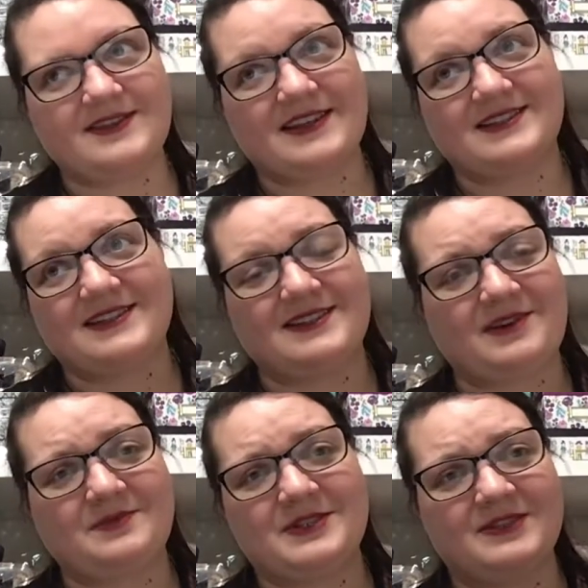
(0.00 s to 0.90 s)
I just
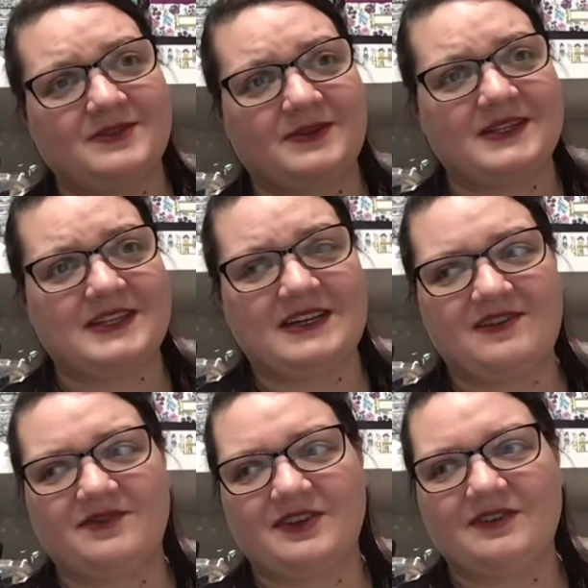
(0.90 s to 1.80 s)
hoped to squeeze it in
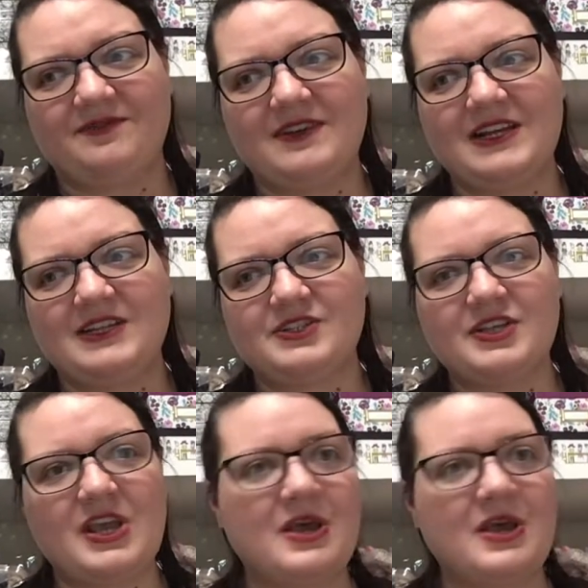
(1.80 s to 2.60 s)
for a finish,